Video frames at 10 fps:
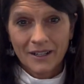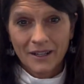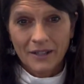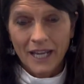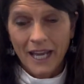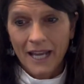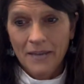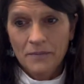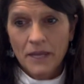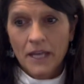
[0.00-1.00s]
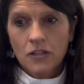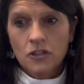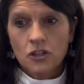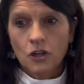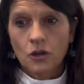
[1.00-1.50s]
okay?
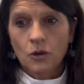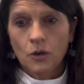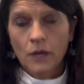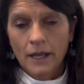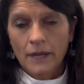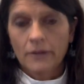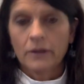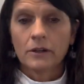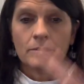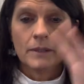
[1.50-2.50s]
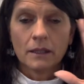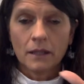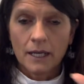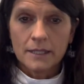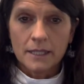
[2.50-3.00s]
So, and there could be a
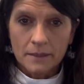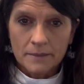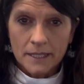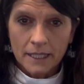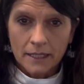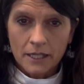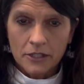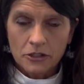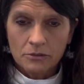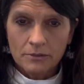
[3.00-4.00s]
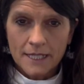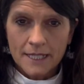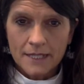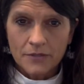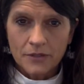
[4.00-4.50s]
lot of deep psychological
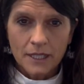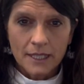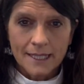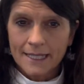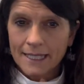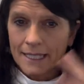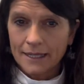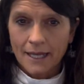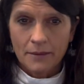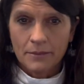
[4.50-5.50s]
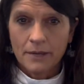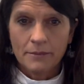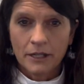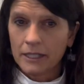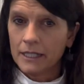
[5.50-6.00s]
reasons for these. I get that, but I'm
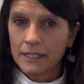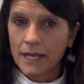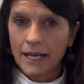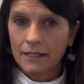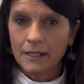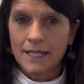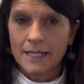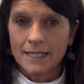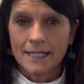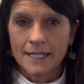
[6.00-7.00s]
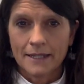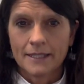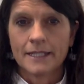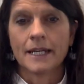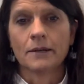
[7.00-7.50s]
not going to analyze it to
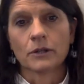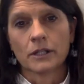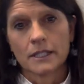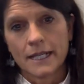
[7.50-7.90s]
death today. We're going to